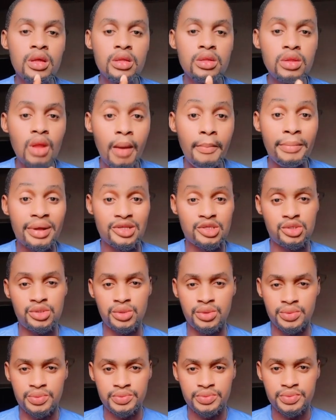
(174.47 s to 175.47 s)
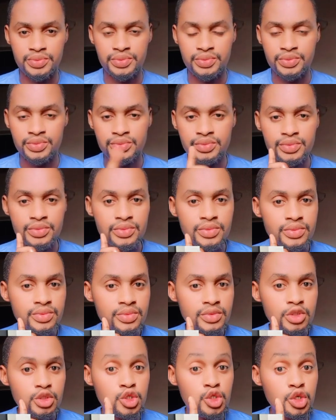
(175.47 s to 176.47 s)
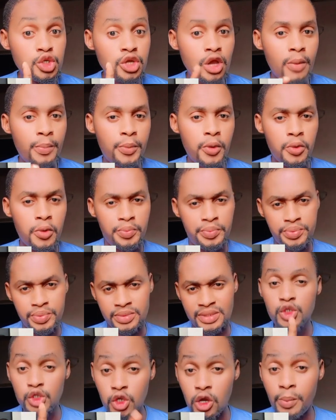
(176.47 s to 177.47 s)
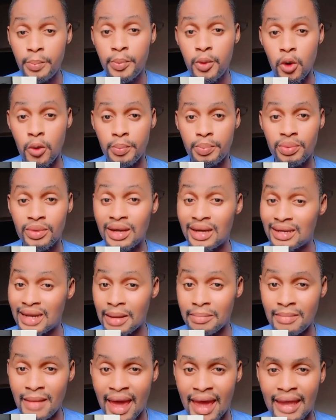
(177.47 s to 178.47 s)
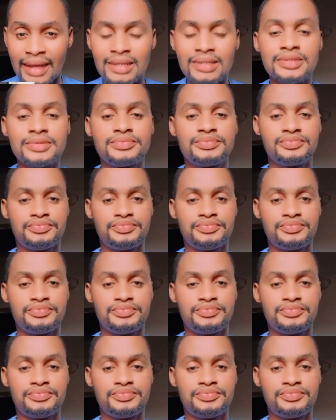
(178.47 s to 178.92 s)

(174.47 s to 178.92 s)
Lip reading: Number two, Junior Pope that died.